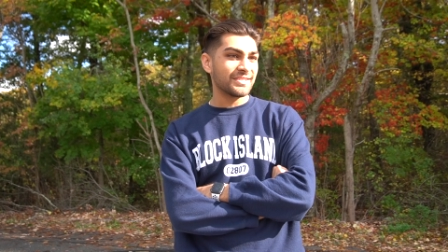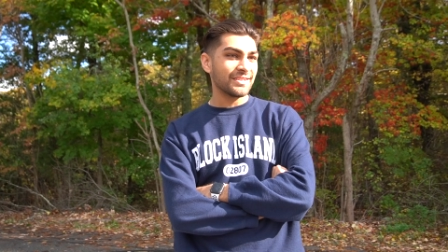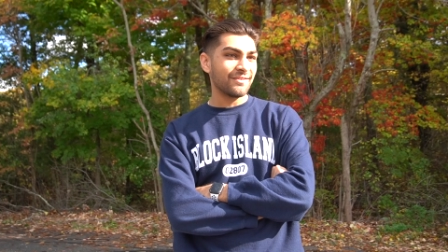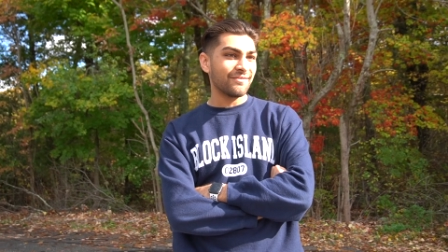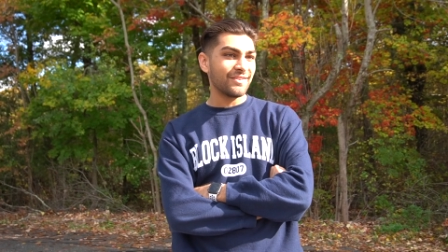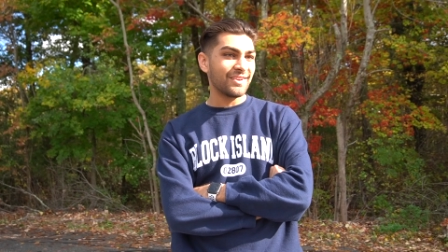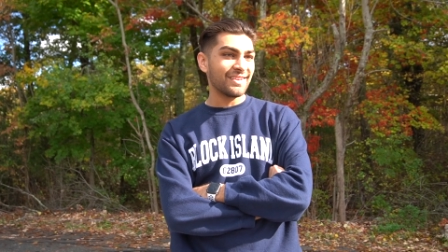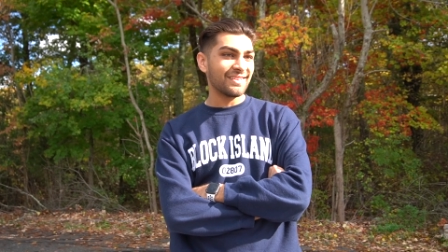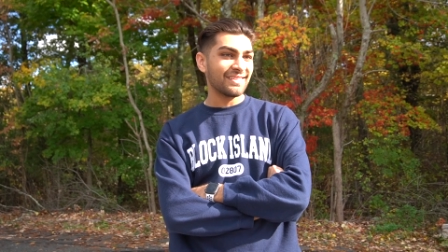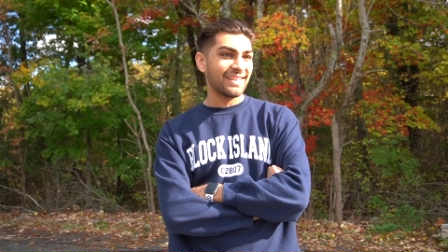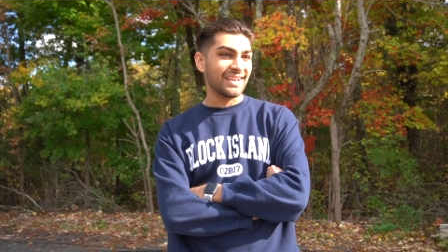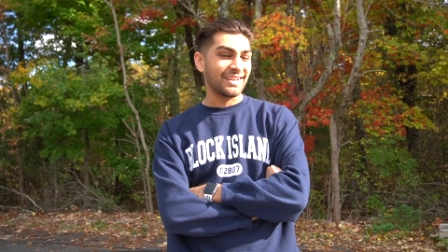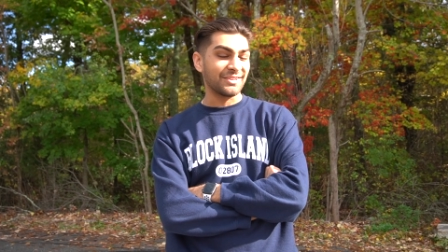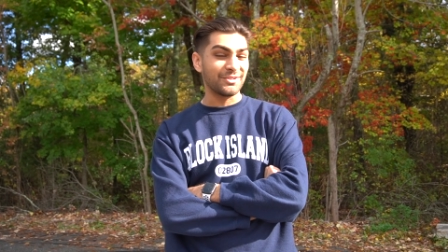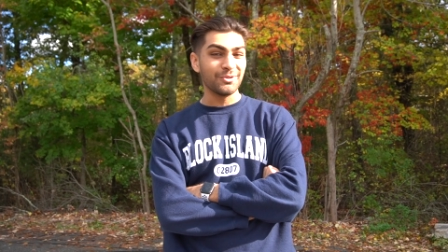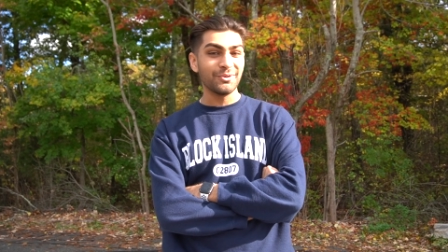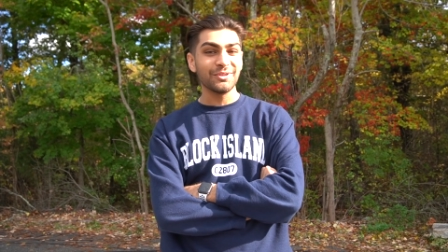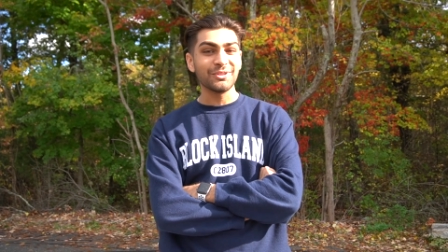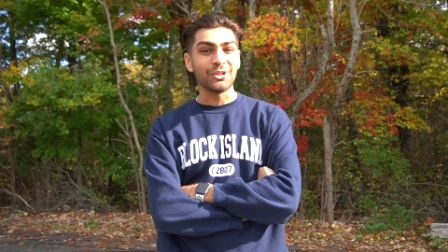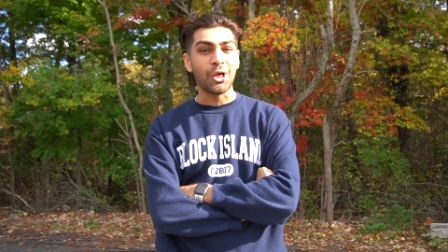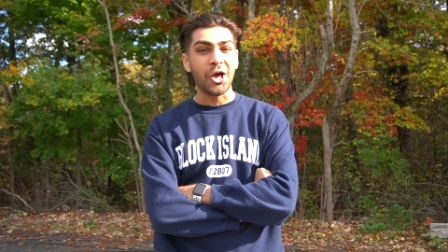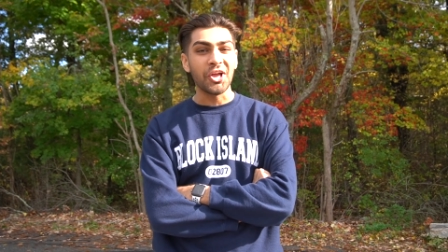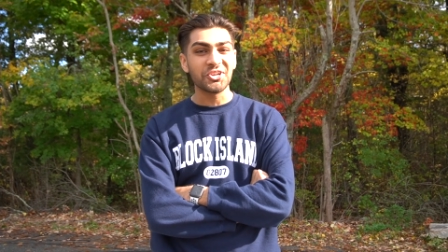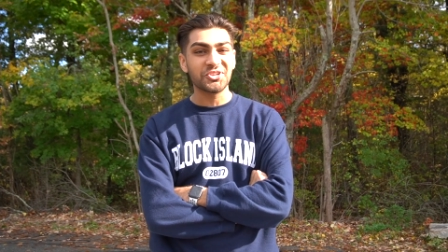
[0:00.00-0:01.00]
of it, like
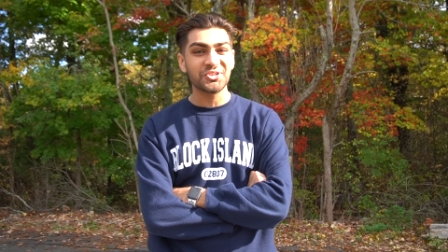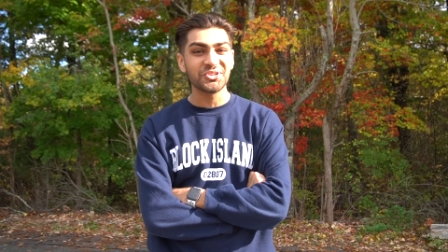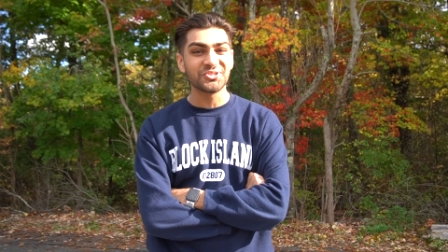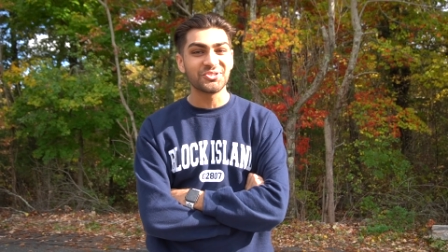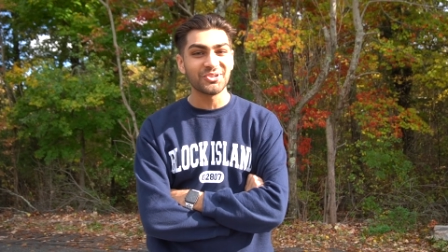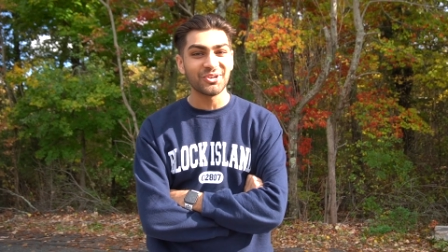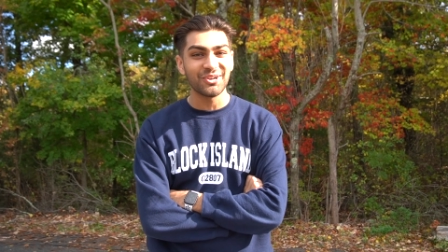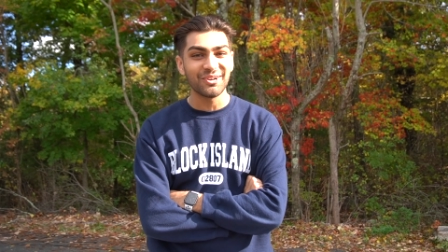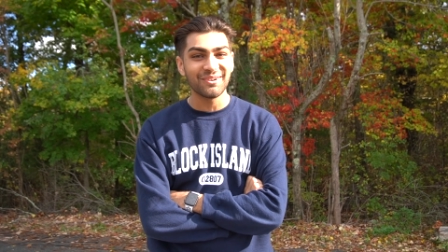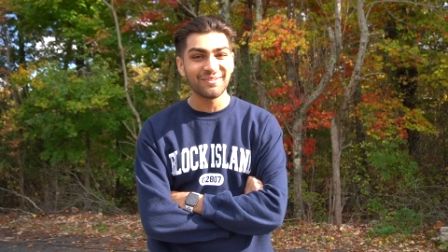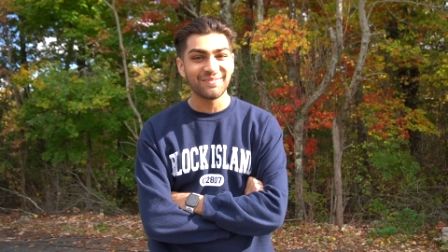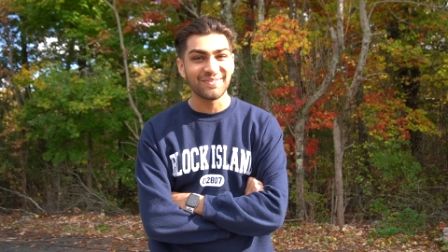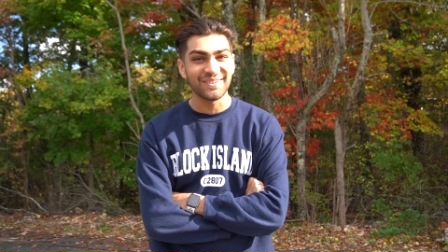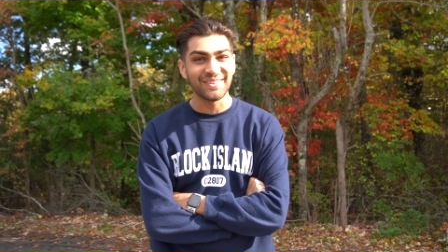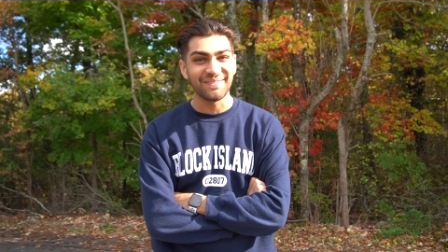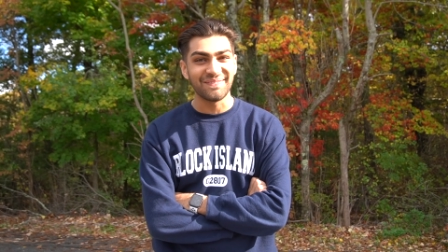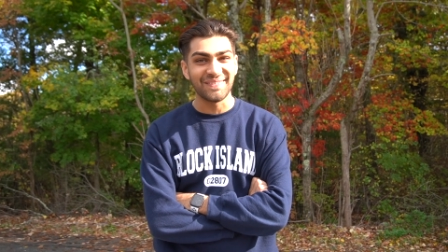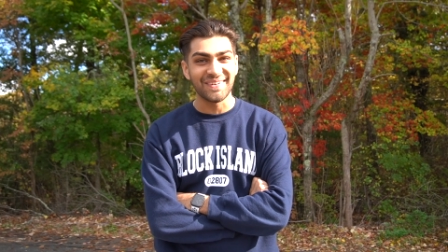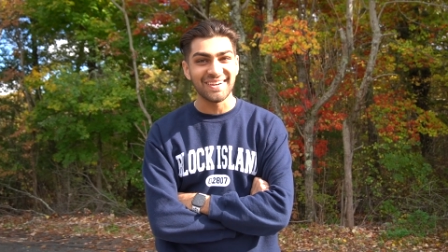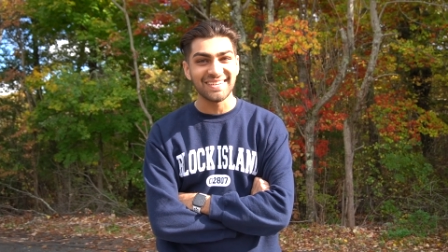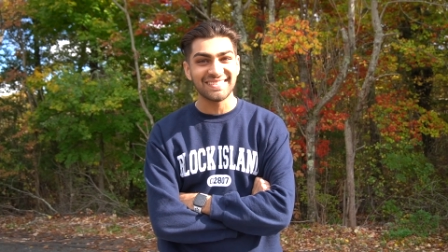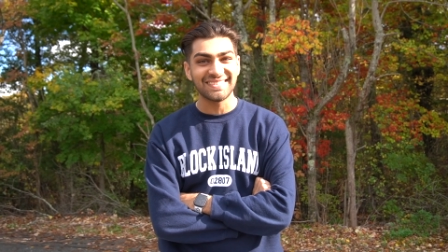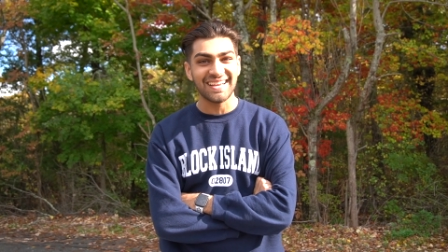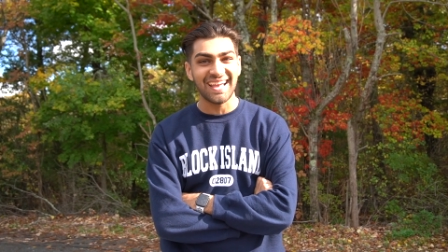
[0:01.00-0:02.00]
doing launch control for the
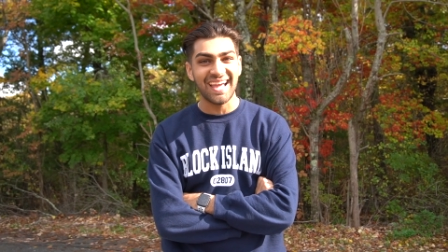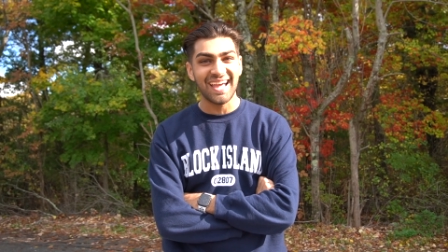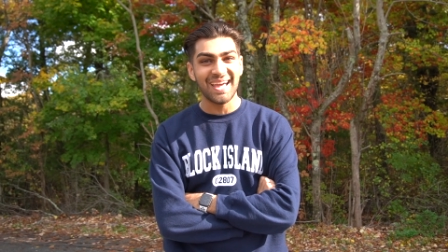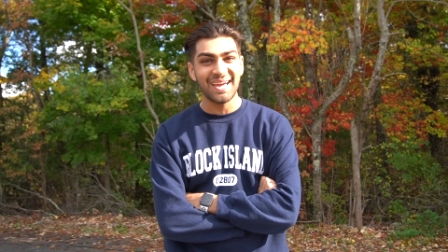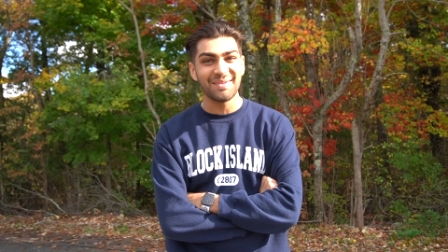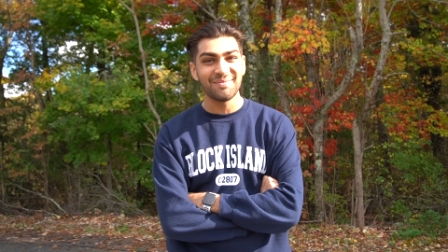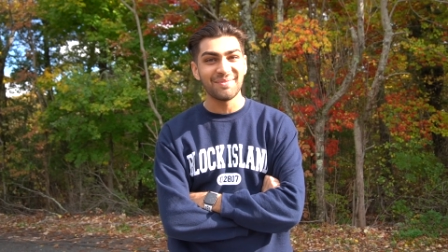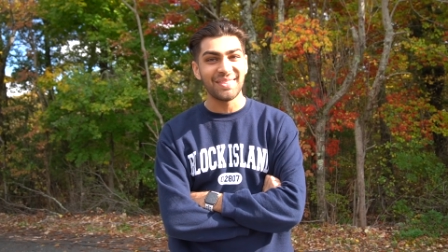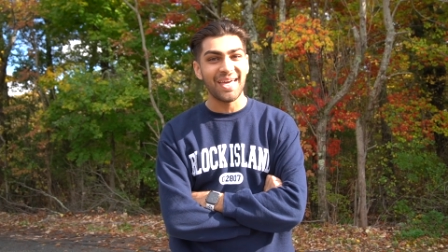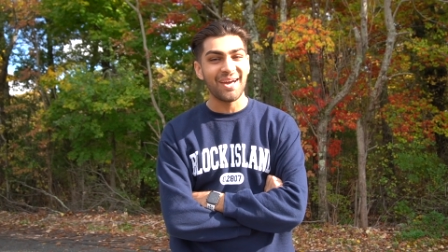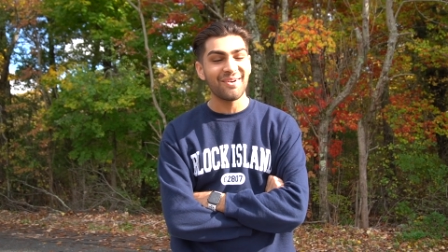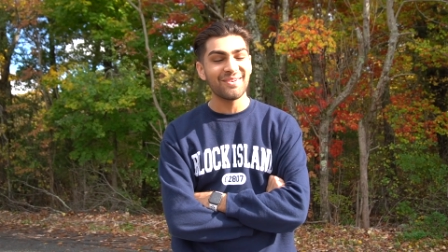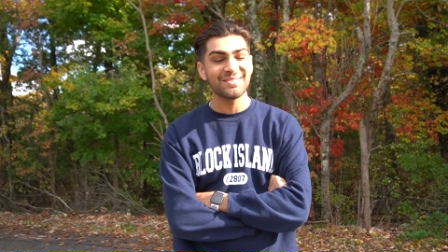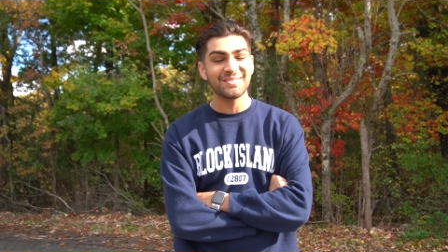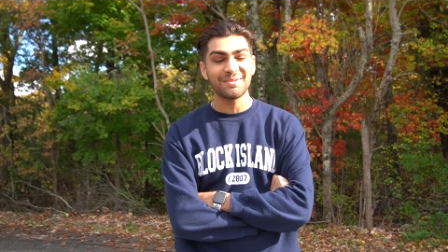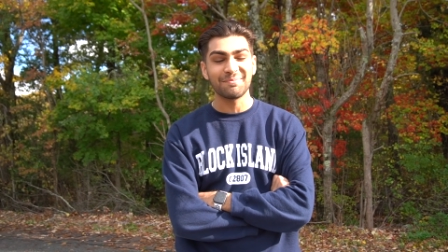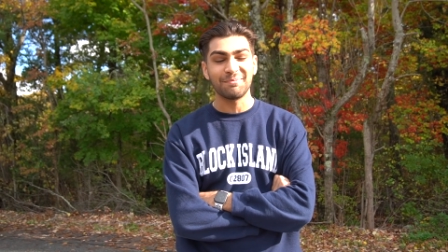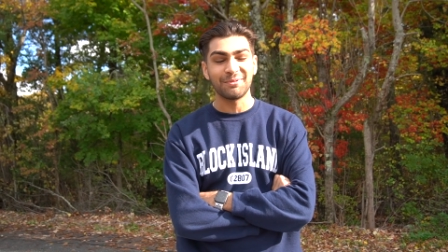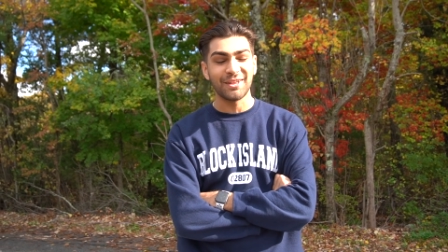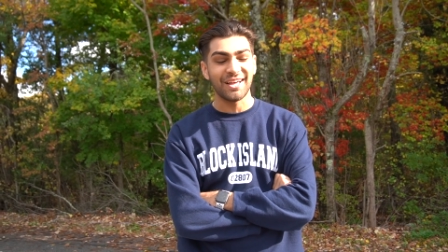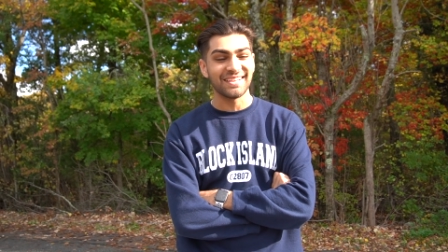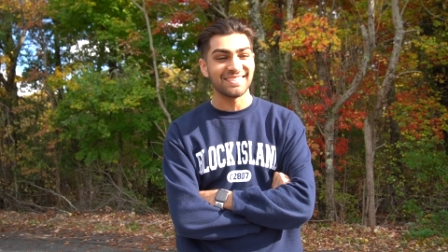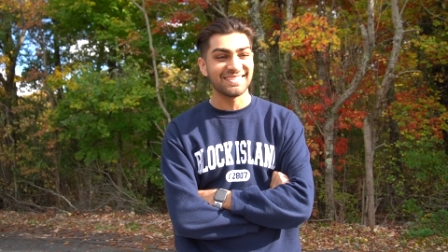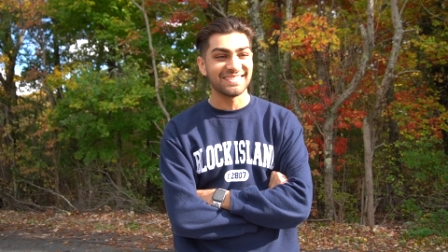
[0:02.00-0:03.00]
first time, that was
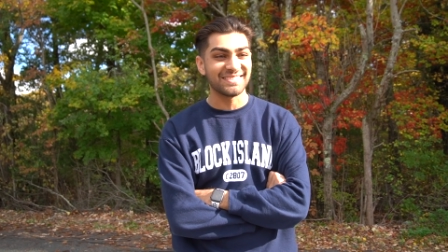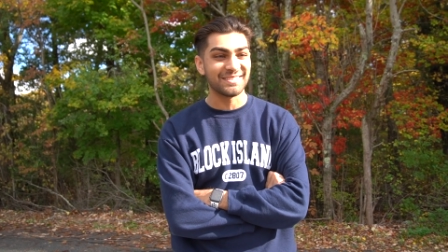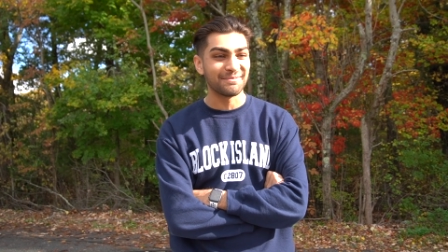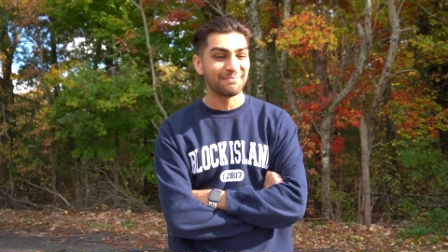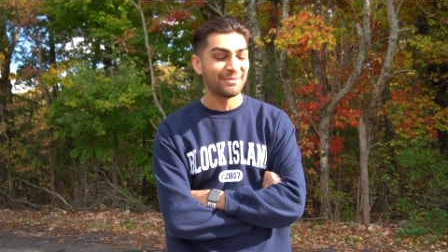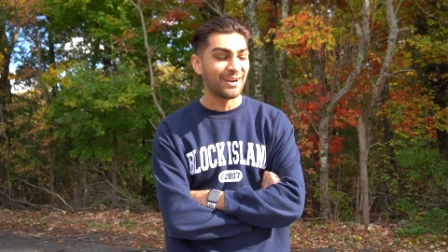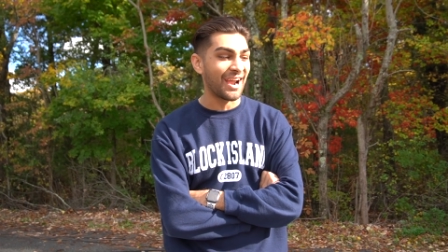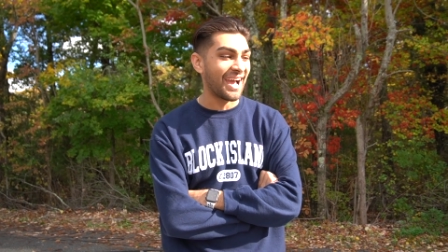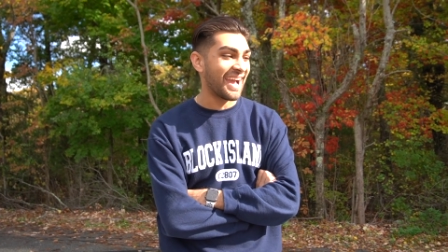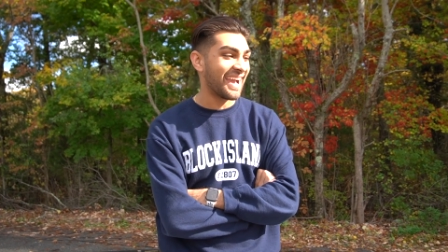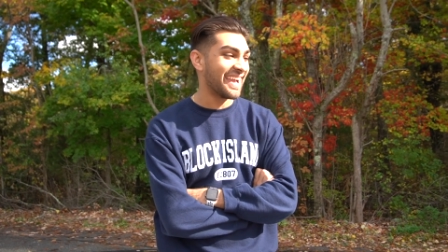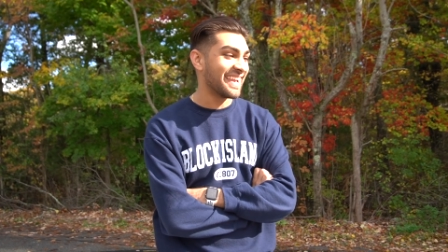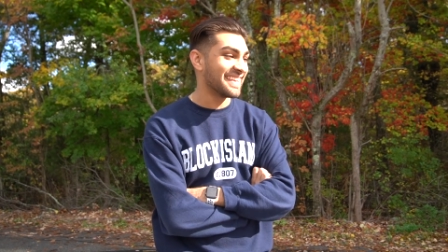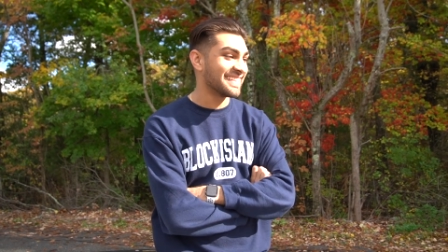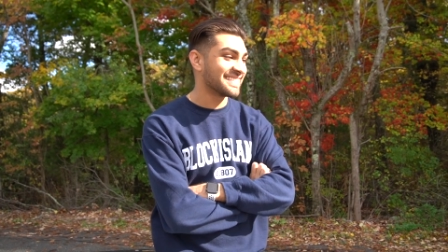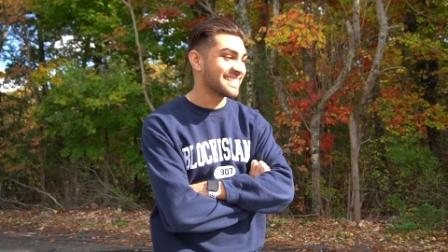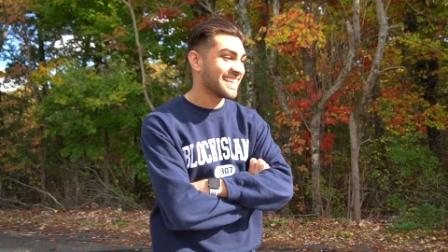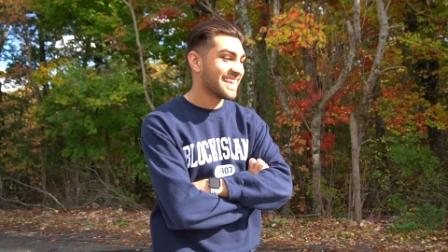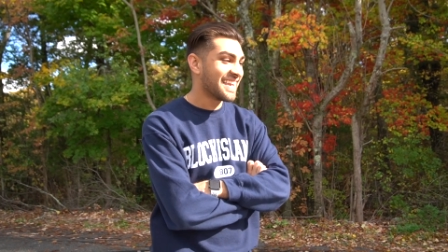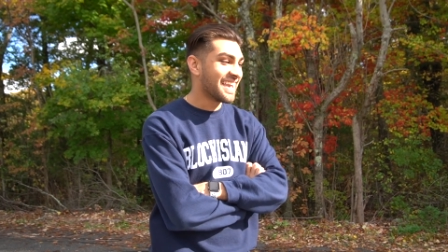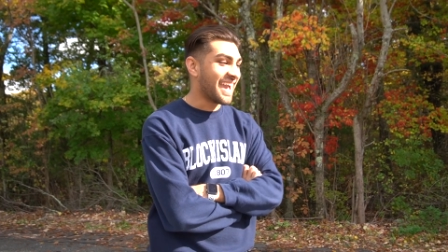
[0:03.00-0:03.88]
a pleasant surprise.